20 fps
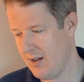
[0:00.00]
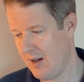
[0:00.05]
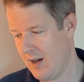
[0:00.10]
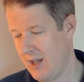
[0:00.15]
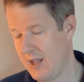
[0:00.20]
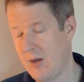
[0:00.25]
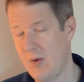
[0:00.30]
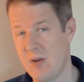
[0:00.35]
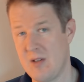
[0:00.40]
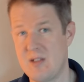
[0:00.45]

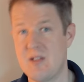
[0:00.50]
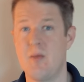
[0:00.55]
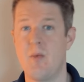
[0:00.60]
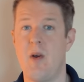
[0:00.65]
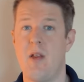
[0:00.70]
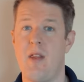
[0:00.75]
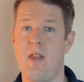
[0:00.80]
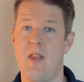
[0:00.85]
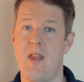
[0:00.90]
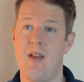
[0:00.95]
I question
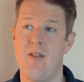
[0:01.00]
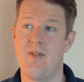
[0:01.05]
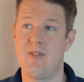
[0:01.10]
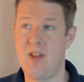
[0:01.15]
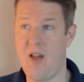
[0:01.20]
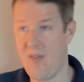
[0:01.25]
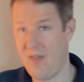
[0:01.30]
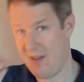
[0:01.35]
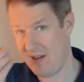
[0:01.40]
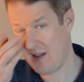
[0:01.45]
whether they've
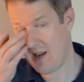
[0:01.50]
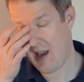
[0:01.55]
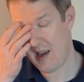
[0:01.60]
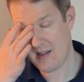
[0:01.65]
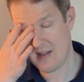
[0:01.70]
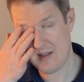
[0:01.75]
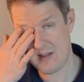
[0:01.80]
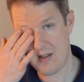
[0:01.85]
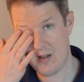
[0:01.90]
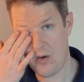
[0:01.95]
done the
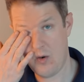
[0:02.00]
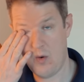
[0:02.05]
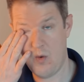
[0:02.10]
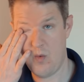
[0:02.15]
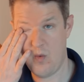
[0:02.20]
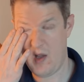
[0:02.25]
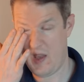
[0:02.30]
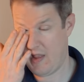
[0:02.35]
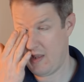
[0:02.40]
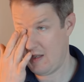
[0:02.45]
test
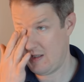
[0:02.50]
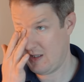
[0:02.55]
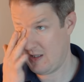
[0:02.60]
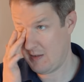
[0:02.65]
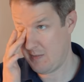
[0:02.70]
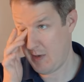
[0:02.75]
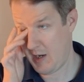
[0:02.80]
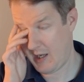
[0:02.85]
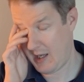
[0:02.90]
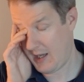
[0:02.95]
or whether they're
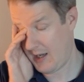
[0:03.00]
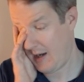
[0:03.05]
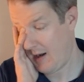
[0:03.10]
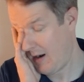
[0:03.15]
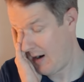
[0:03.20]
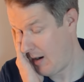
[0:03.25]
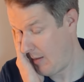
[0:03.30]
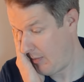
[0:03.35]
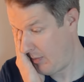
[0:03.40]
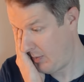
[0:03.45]
just making it
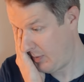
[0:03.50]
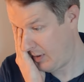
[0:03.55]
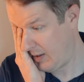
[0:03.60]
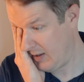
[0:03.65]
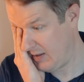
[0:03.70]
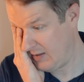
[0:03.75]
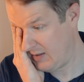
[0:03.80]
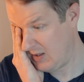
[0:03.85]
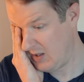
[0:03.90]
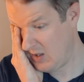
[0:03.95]
up,
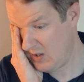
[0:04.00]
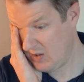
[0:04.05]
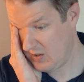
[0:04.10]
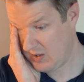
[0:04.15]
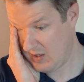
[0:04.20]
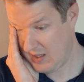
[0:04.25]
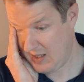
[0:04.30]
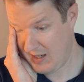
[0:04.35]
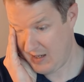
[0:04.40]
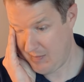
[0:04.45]
because
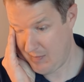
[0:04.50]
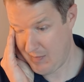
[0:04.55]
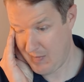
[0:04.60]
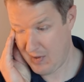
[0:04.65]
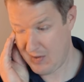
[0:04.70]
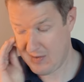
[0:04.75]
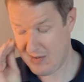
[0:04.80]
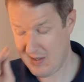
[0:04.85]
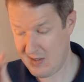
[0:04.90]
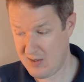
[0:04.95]
usually in
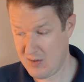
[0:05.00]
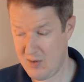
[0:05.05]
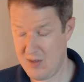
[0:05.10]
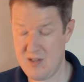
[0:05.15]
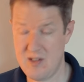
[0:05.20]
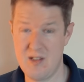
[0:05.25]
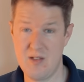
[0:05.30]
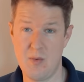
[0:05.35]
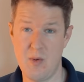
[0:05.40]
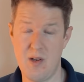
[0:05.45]
most
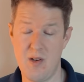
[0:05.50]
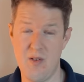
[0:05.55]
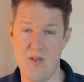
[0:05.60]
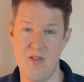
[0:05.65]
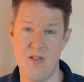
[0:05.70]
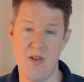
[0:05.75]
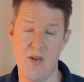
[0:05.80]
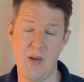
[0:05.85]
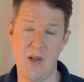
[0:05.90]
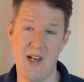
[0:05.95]
situations where
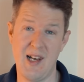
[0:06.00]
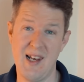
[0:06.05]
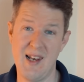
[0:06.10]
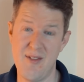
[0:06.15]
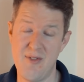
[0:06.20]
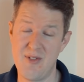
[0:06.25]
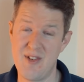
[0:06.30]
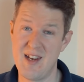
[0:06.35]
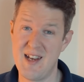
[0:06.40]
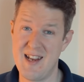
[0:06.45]
you're doing a
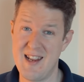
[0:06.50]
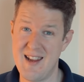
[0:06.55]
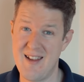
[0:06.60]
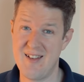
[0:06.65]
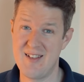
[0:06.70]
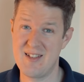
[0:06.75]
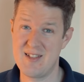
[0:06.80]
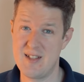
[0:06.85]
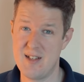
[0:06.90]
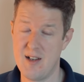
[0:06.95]
lived-in
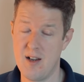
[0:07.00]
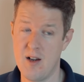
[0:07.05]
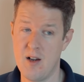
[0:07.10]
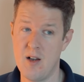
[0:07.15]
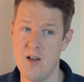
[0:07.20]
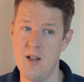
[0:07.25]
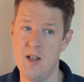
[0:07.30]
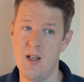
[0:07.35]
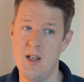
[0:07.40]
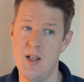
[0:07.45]
EICR,